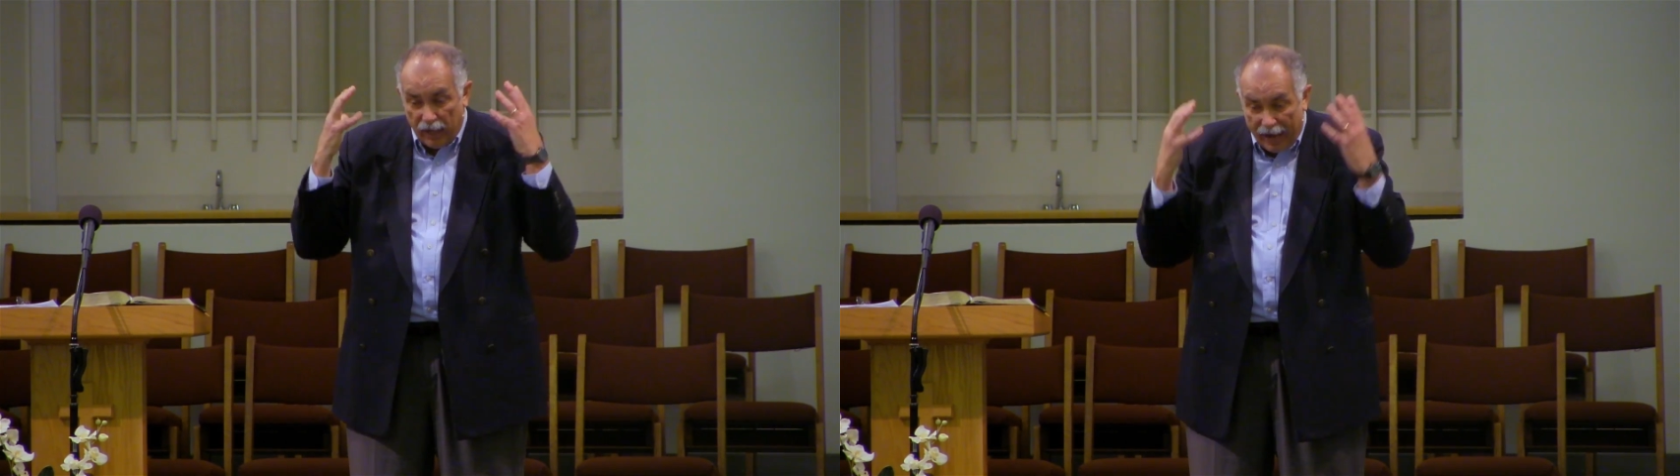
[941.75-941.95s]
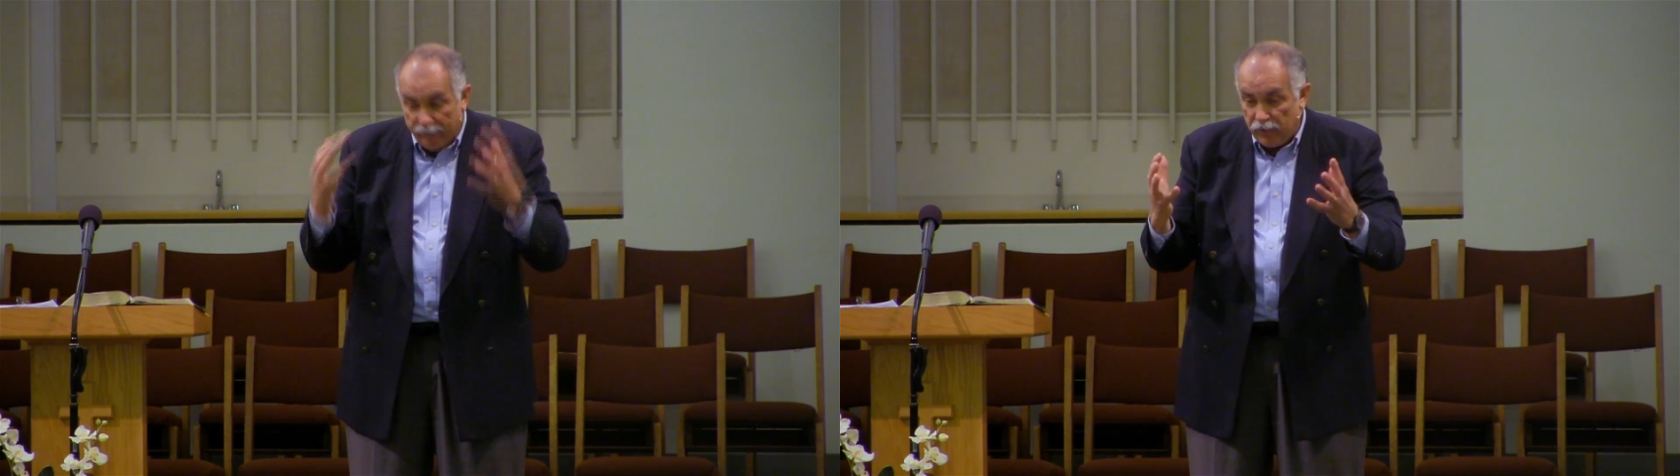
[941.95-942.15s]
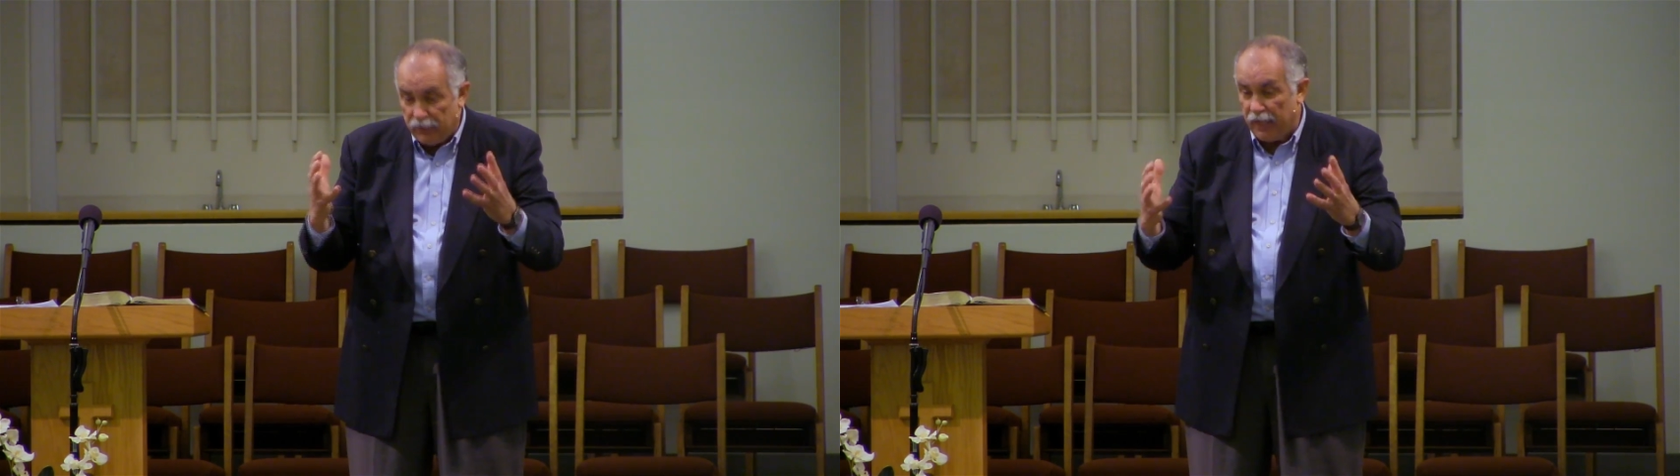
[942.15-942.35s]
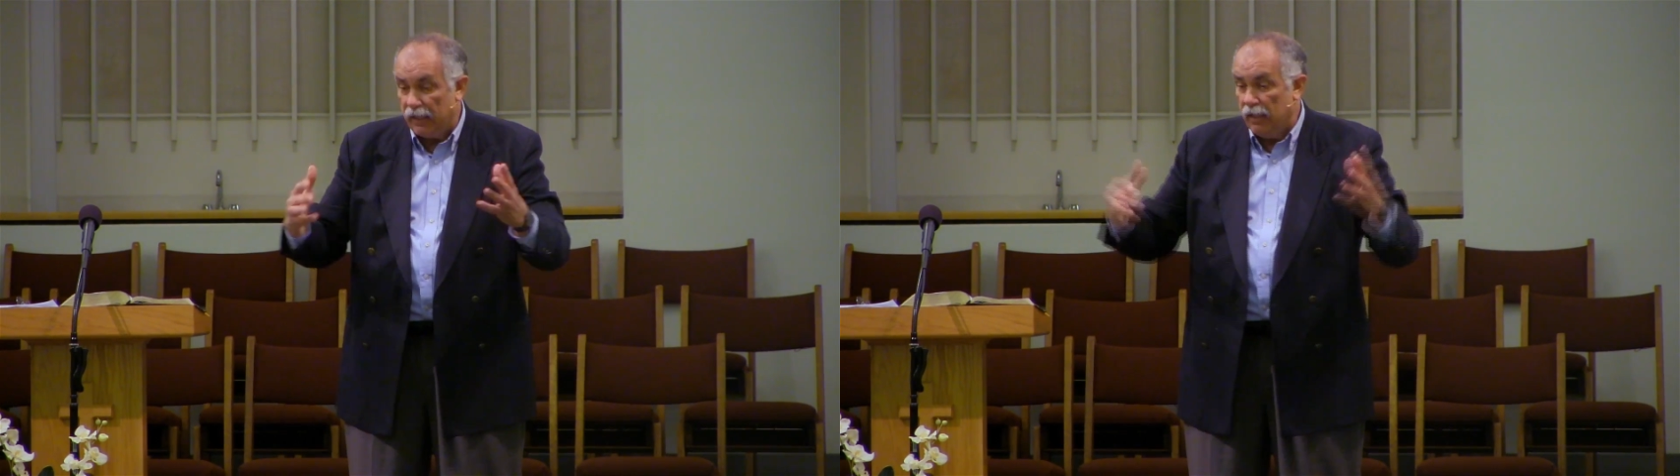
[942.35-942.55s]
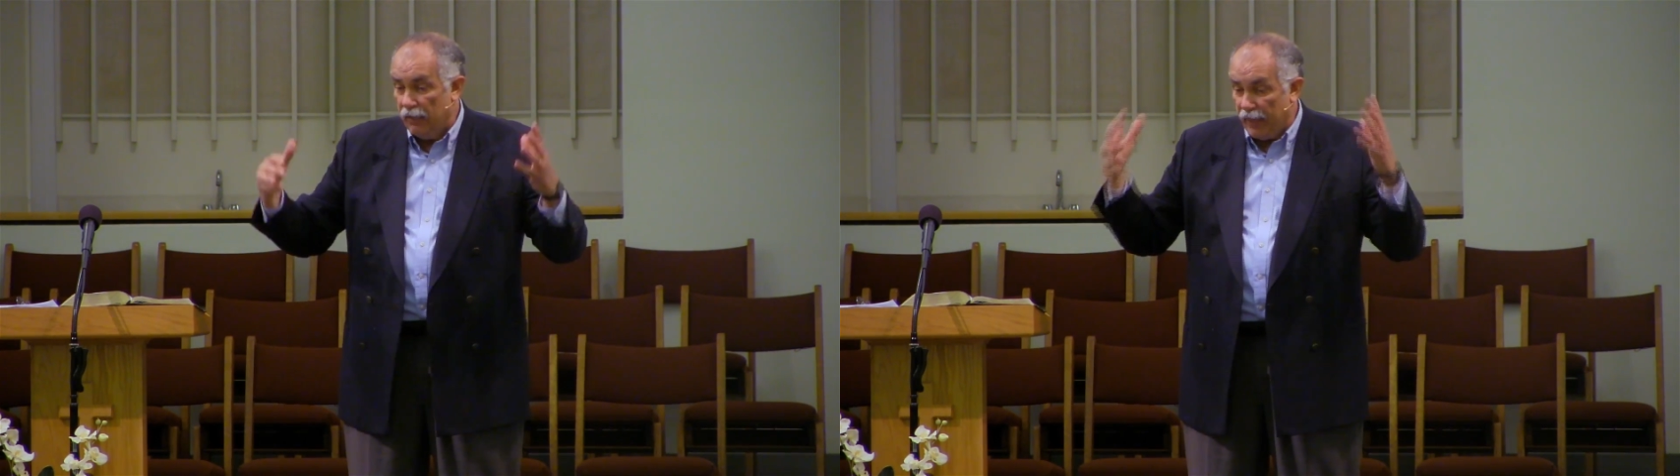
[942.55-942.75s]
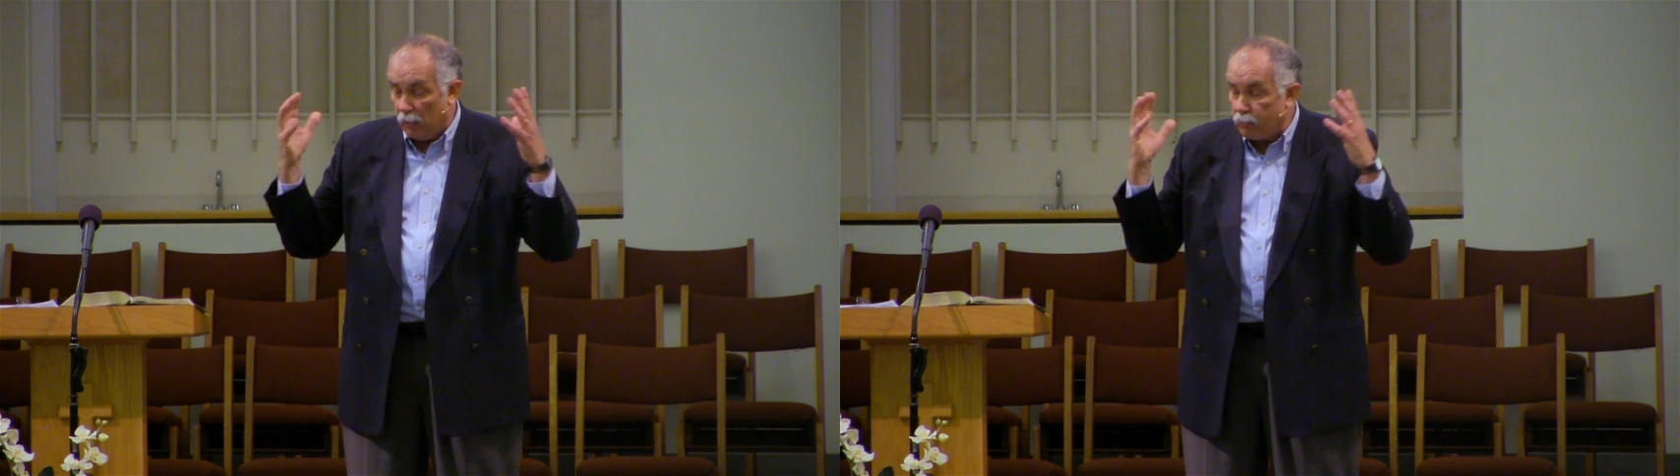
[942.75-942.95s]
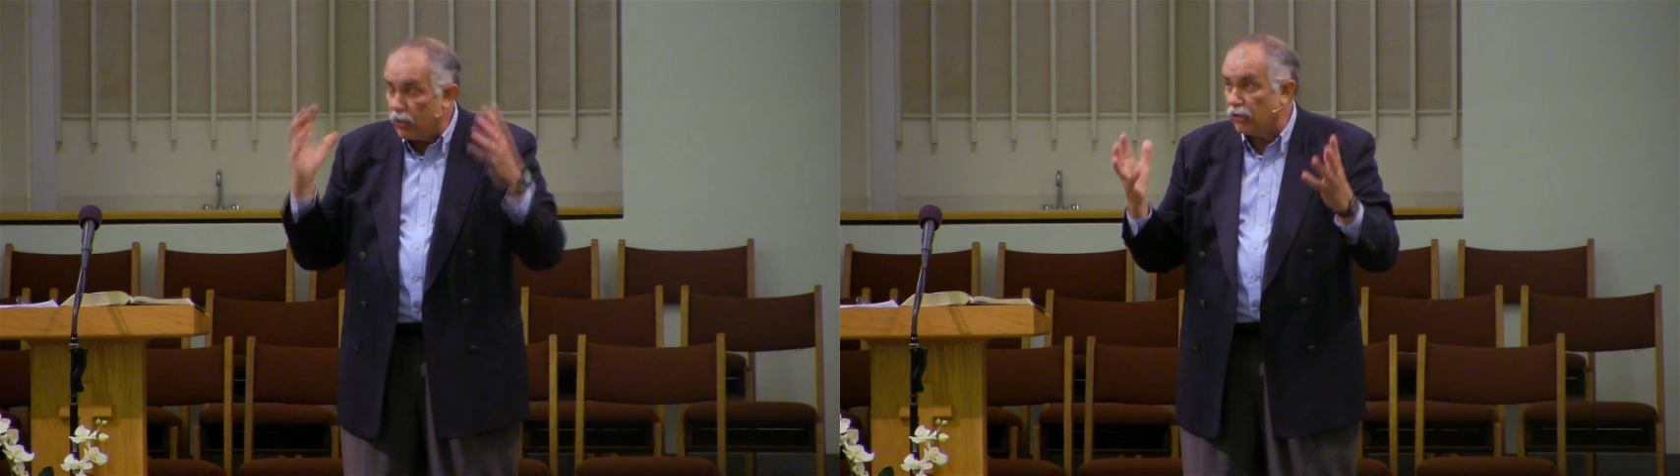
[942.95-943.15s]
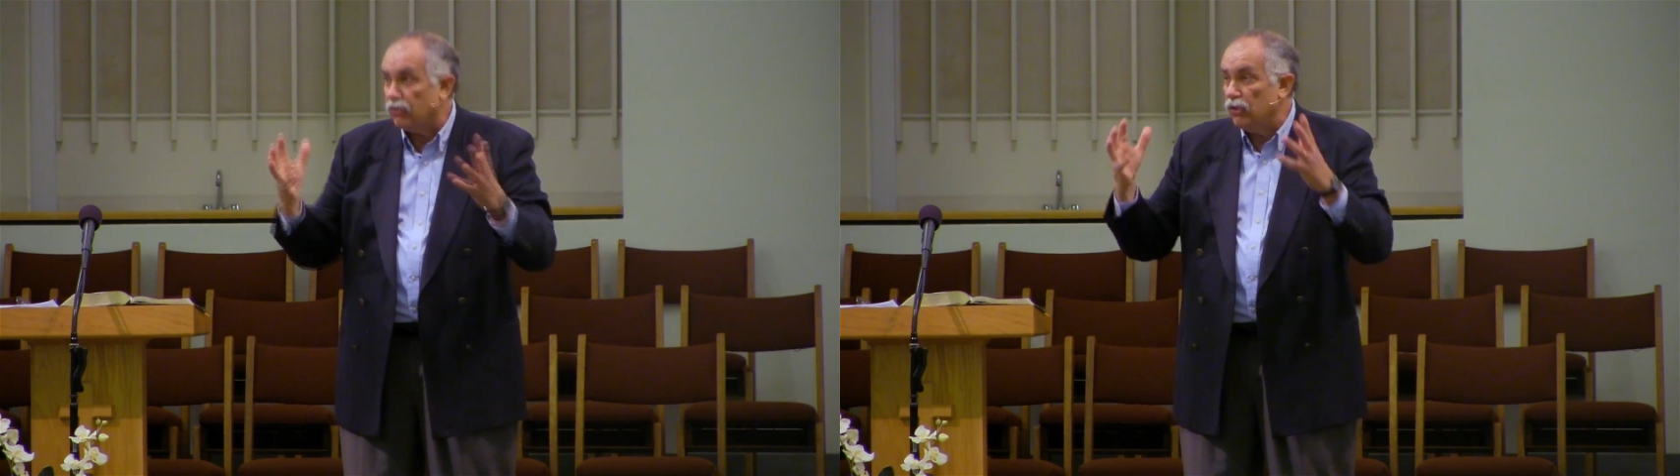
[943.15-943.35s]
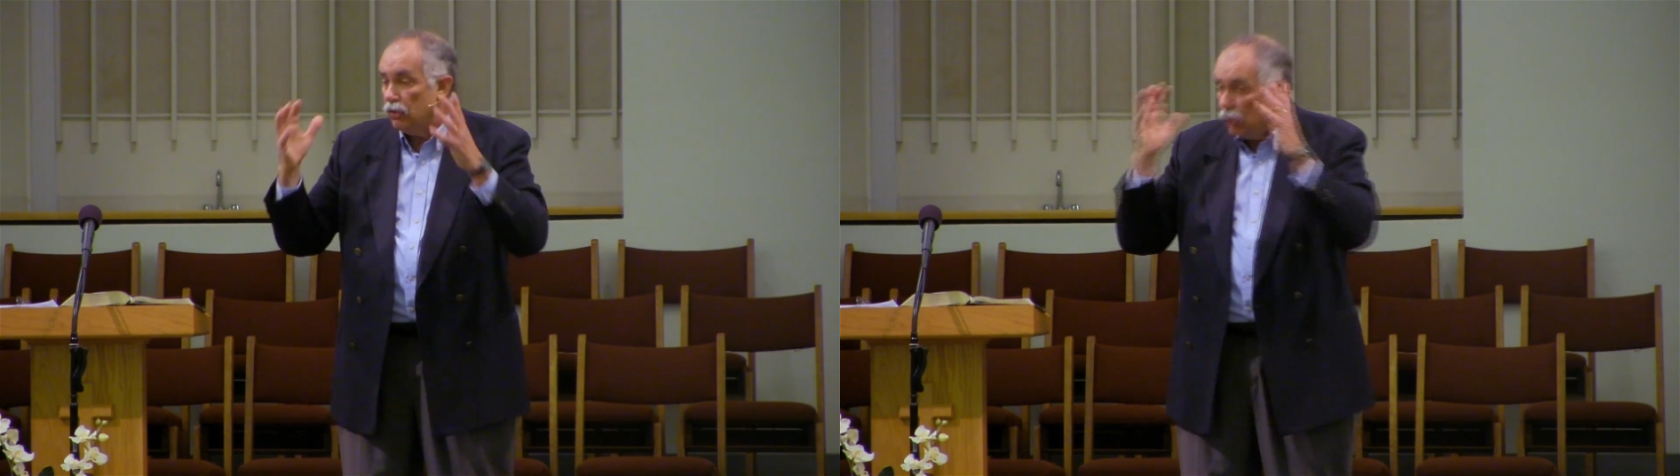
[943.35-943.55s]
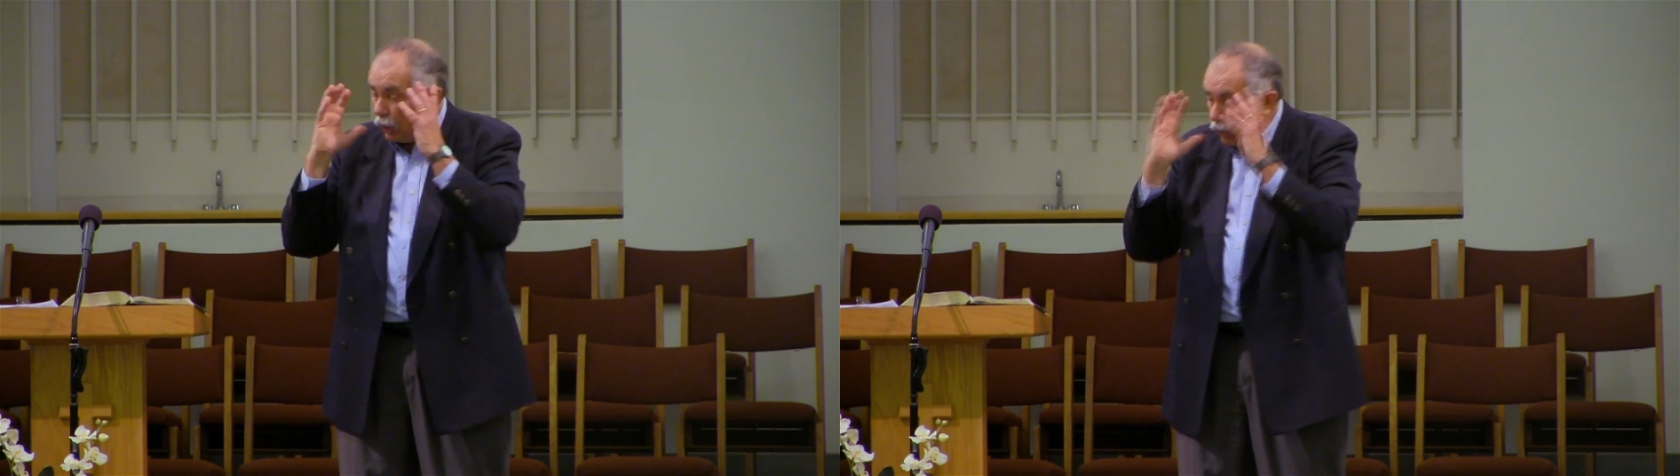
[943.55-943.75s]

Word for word: everything that a person could